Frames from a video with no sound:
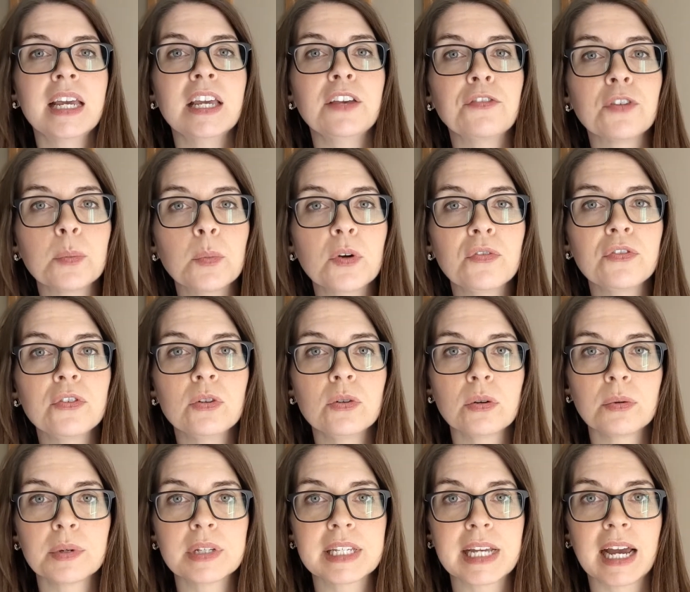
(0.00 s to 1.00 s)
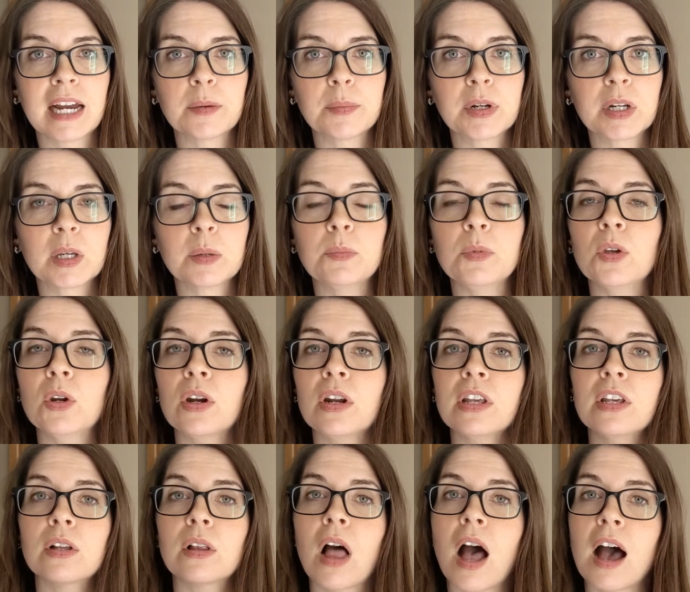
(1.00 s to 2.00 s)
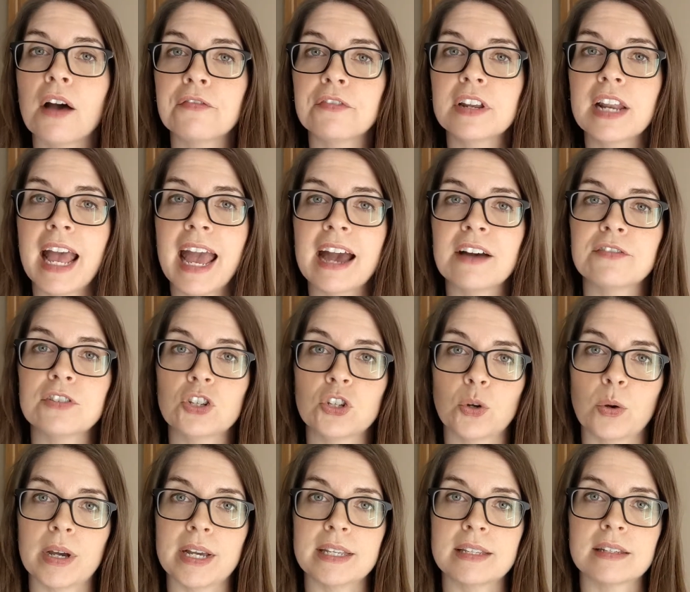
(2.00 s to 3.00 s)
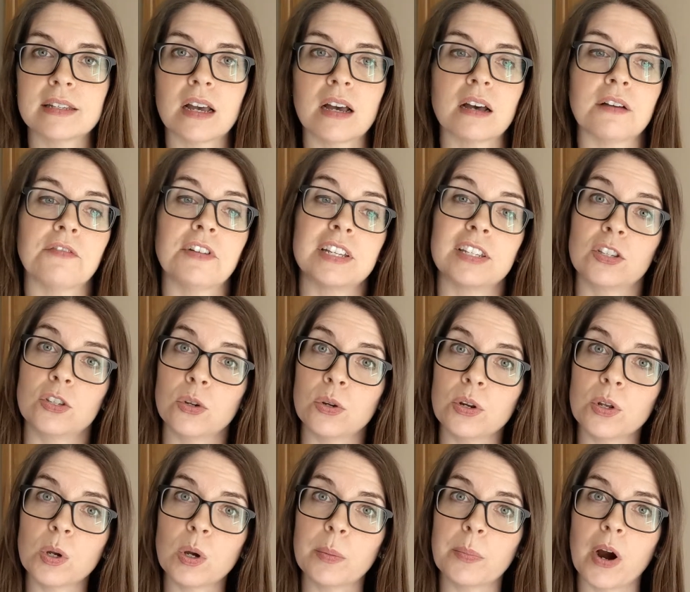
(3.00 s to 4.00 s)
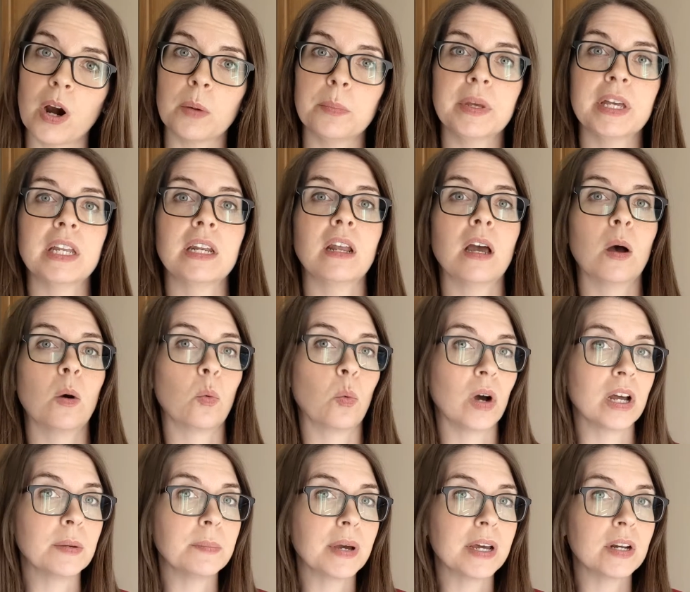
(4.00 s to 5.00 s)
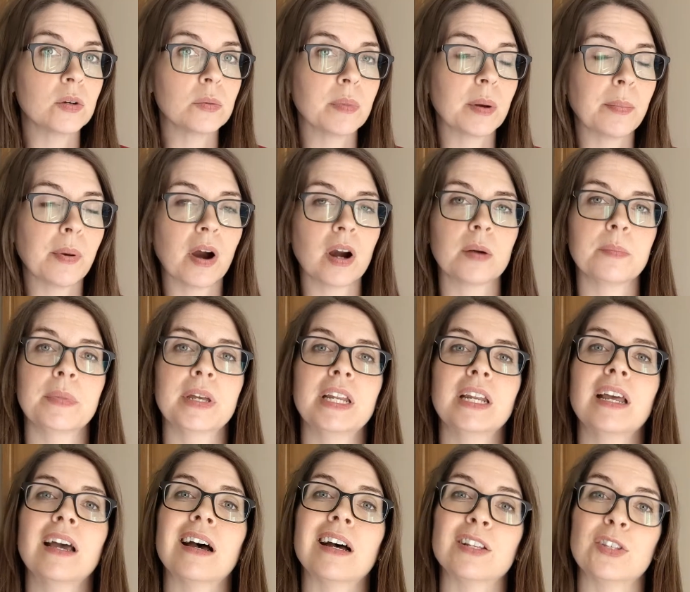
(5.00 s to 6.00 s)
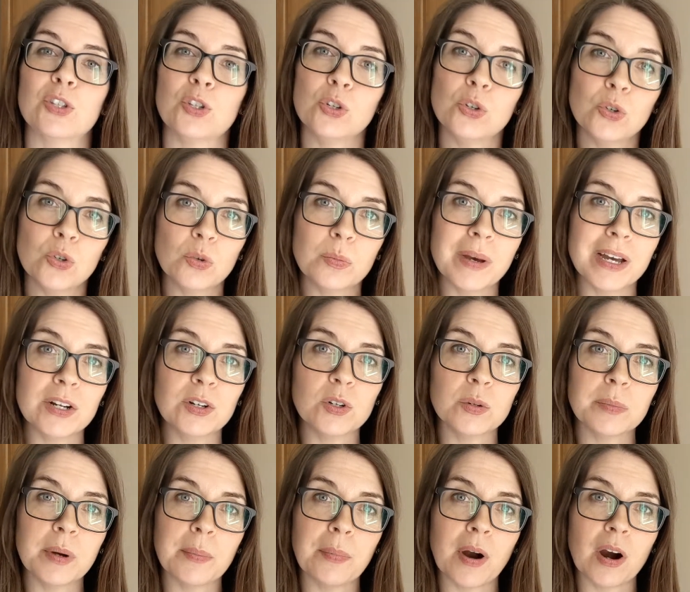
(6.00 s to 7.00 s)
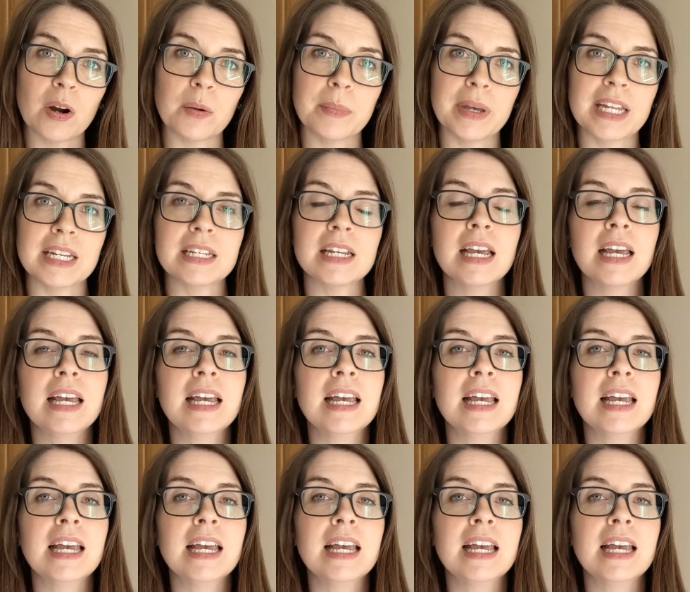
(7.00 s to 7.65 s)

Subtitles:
If you're moving to a retirement community, you'll often have a choice of a studio apartment, a one-bedroom apartment, a two-bedroom apartment,